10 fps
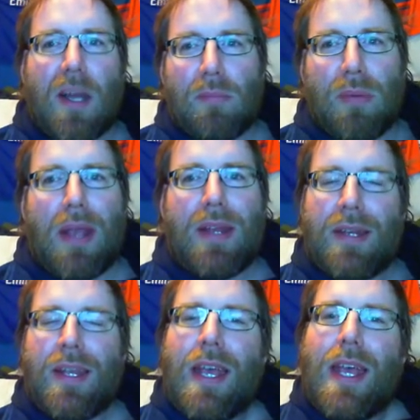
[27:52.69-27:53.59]
Now,
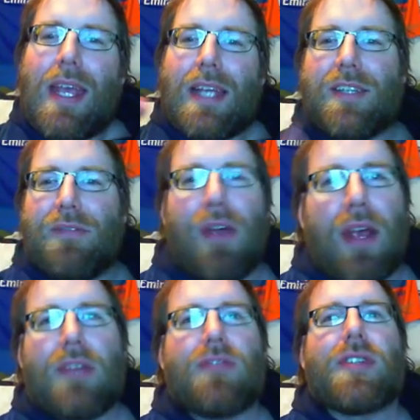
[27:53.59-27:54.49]
Brighton is a
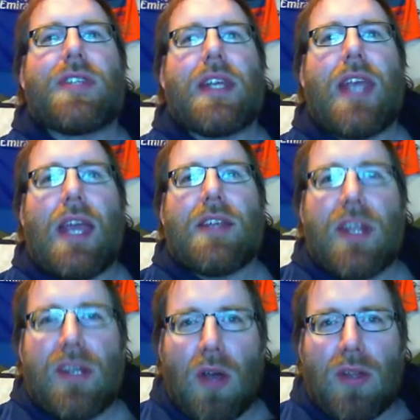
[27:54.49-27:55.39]
very interesting case.
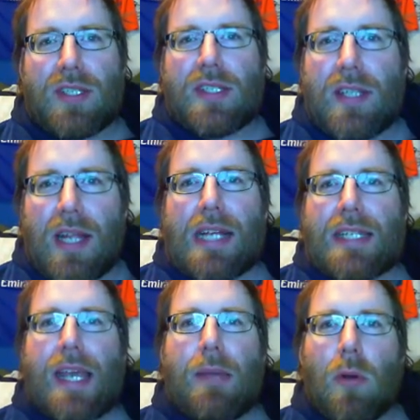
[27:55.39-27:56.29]
I know this is the
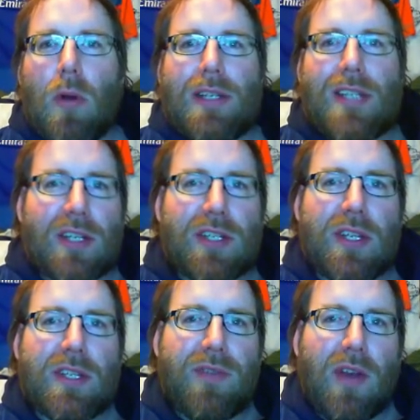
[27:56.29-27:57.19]
last game. I want to touch on
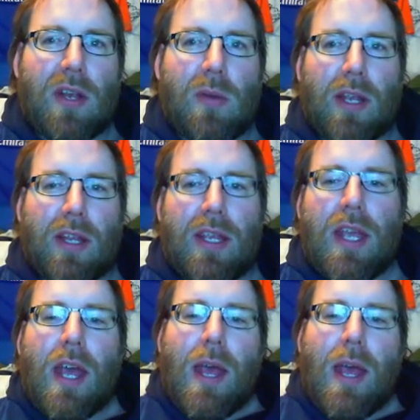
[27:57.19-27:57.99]
this very quickly.